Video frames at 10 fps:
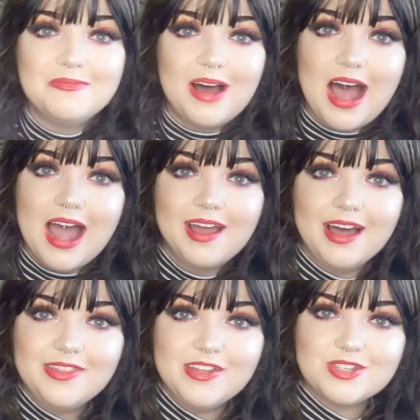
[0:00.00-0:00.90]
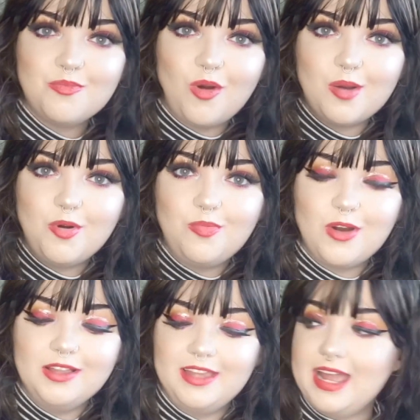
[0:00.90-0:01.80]
I got these marble
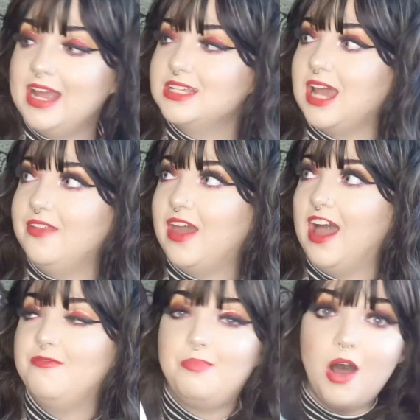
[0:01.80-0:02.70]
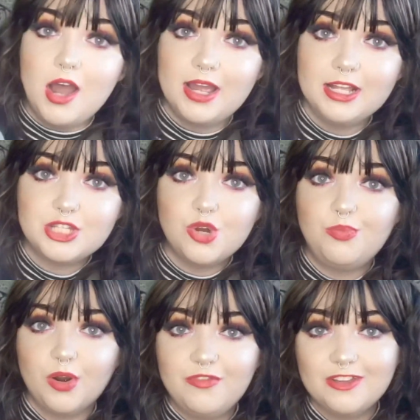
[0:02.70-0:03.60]
print leggings and they have pockets, so
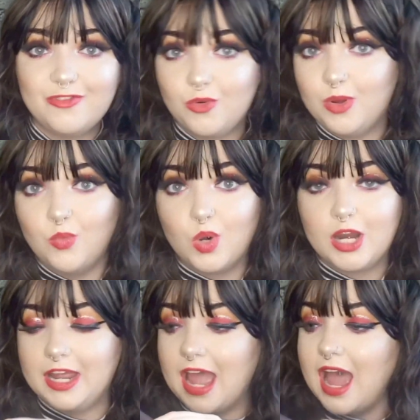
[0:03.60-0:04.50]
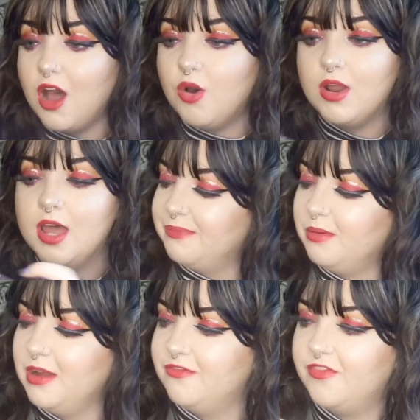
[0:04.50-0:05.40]
perfect for when working out. I put
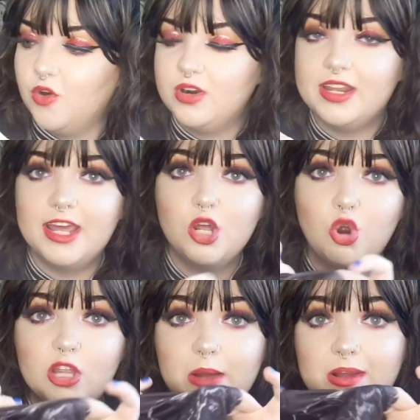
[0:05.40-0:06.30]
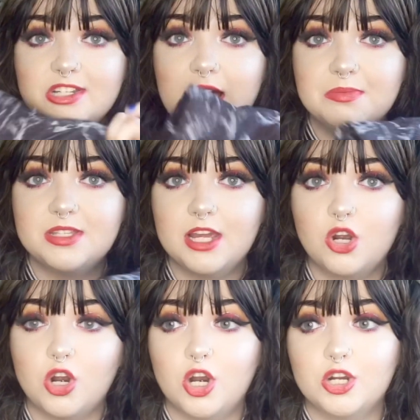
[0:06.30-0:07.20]
my phone in it or like my chapstick or